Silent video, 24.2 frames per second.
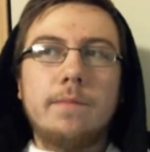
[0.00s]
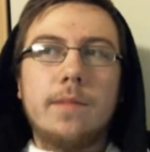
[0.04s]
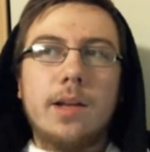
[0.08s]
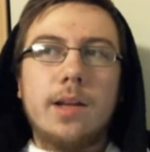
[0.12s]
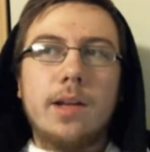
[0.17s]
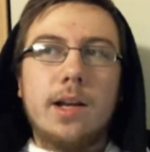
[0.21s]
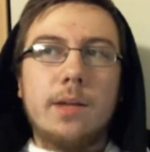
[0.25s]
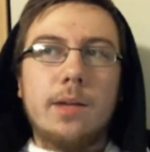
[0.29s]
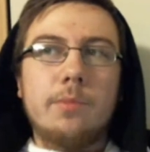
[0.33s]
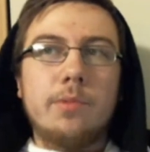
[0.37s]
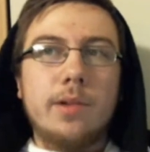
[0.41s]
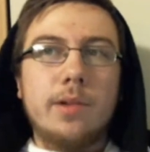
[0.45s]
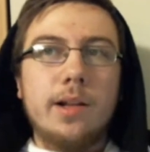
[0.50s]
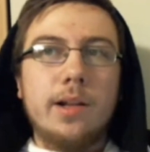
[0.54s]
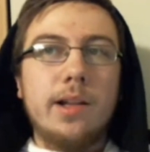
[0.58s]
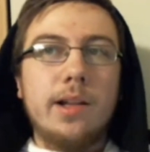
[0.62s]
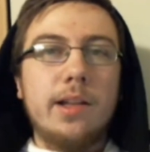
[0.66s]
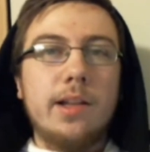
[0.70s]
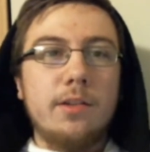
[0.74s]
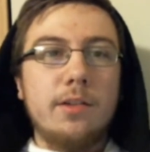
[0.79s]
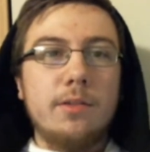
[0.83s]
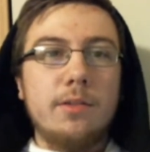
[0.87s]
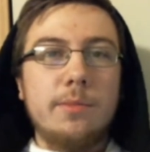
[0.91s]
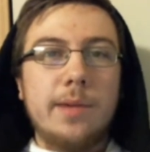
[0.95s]
I'd
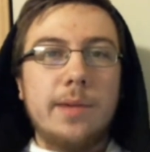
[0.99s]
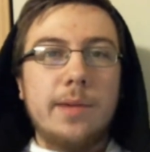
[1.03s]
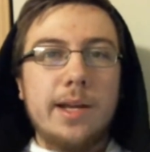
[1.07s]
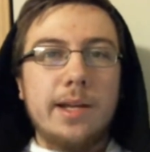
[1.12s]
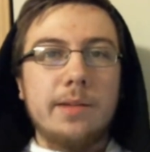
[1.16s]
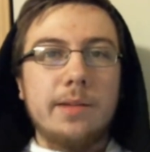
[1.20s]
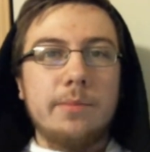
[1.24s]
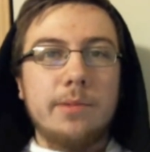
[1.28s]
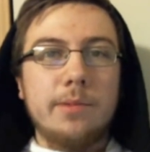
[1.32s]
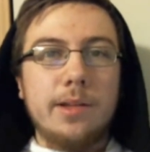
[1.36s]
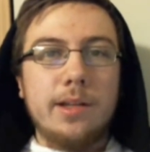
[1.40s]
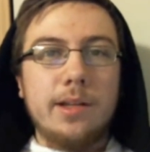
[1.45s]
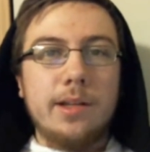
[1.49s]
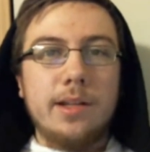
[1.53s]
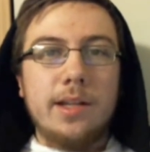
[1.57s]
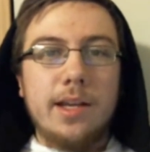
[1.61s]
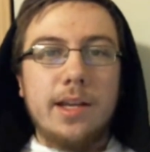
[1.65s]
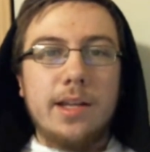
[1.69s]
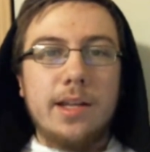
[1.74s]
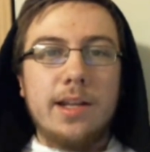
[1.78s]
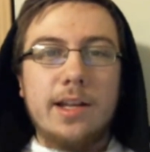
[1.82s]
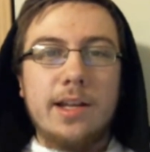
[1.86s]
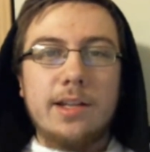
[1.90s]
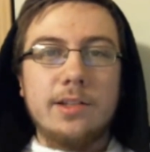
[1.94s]
probably go back and play it
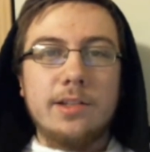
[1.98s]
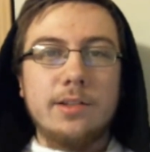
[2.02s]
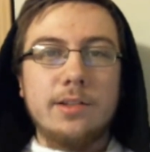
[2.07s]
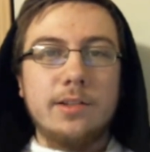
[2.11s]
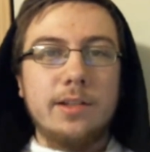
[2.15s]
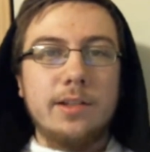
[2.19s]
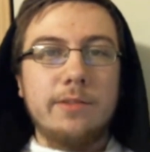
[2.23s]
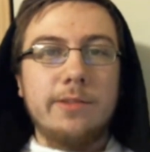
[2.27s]
again actually